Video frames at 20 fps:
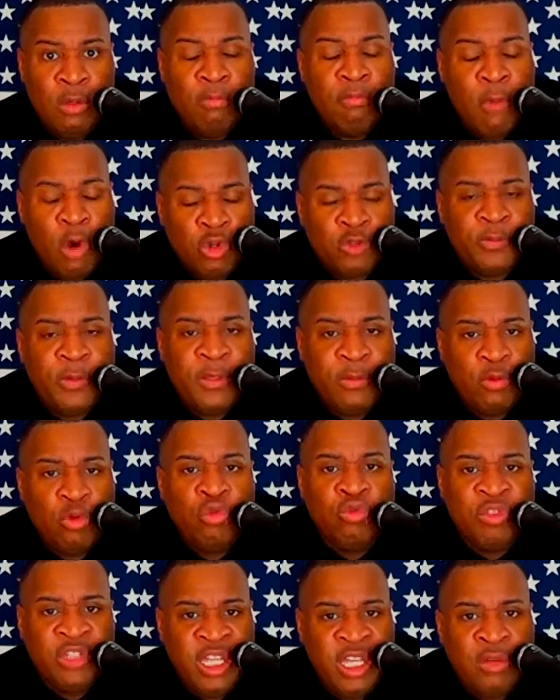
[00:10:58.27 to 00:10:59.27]
Most people
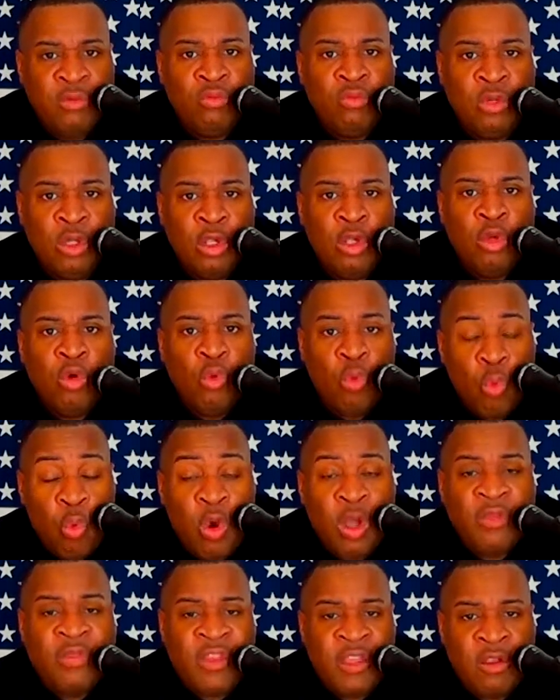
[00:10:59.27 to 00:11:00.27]
who's getting
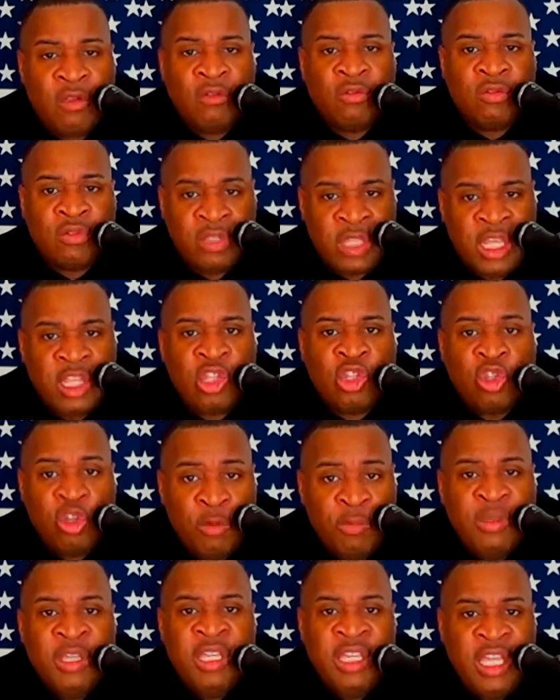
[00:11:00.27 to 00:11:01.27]
what they
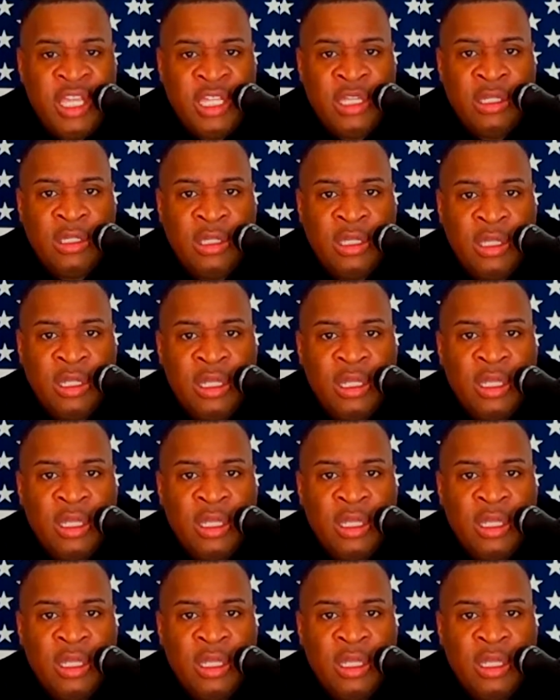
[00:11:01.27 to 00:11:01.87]
should be getting